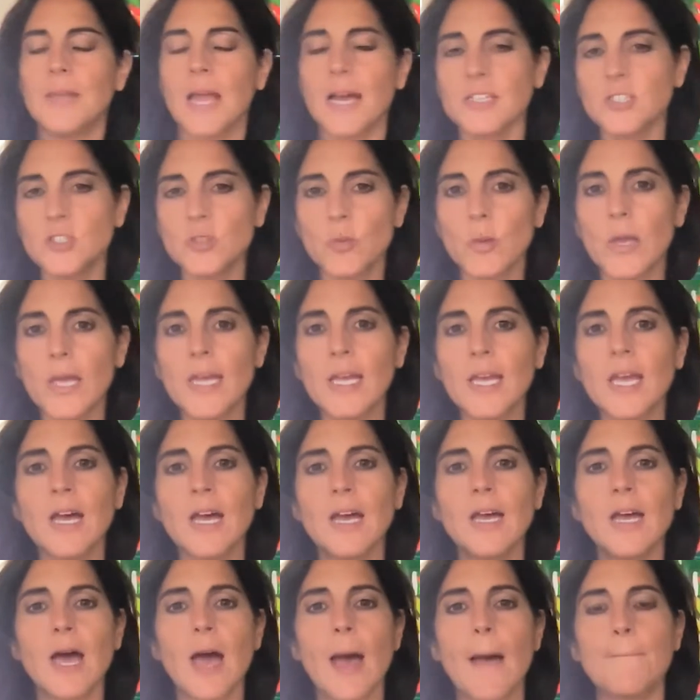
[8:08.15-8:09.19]
next week
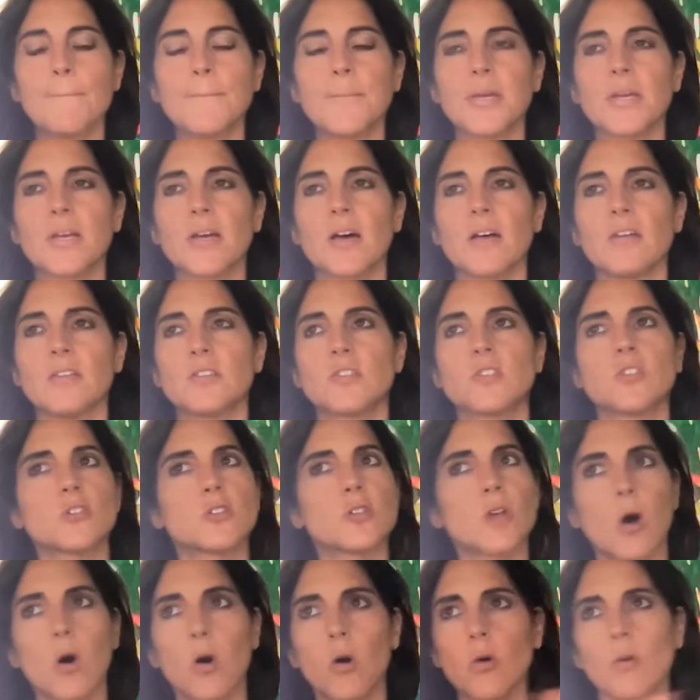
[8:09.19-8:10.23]
because there's
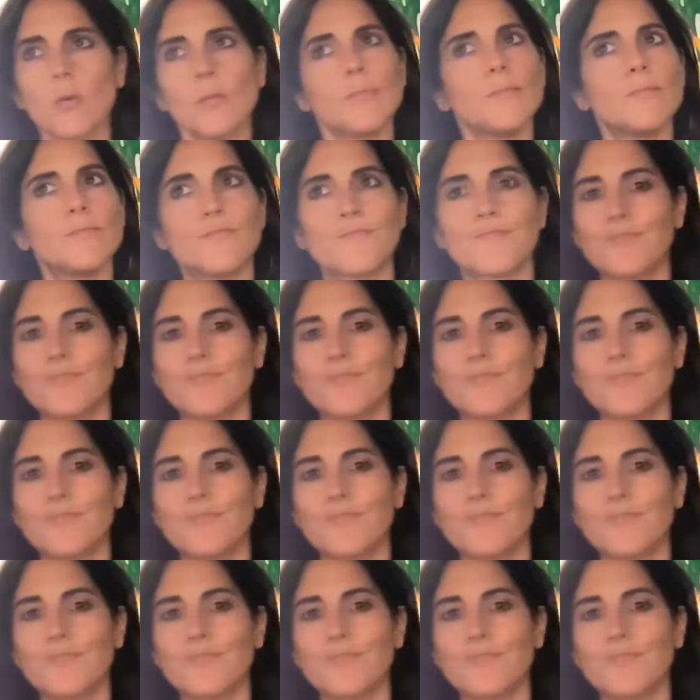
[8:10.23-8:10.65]
a whole